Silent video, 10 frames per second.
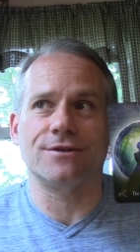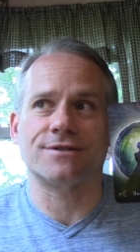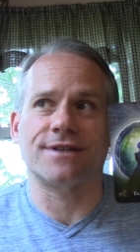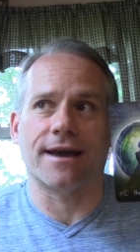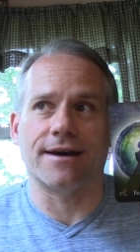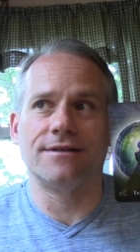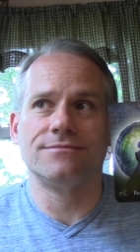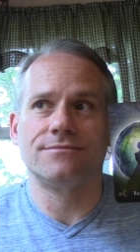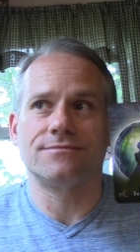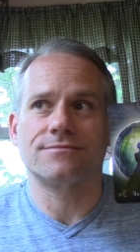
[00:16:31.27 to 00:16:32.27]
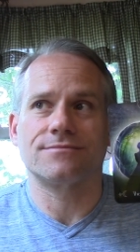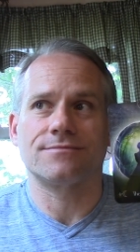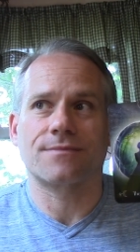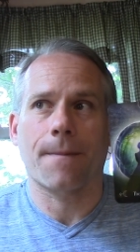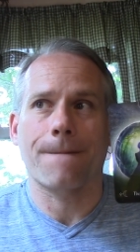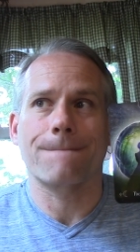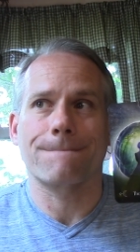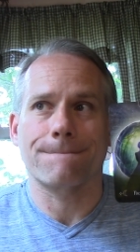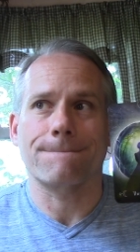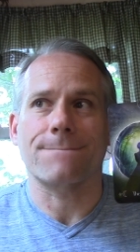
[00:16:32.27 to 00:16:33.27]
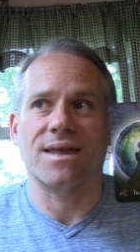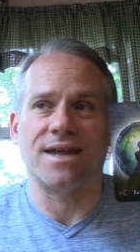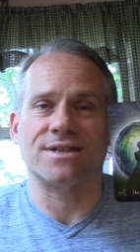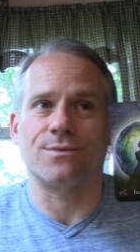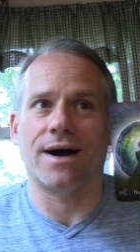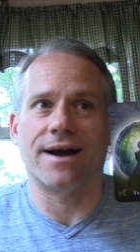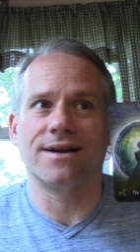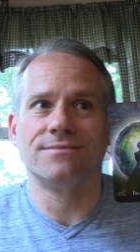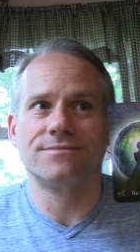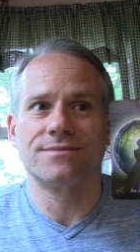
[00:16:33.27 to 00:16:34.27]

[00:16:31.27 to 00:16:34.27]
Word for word: you'll say it. That's why.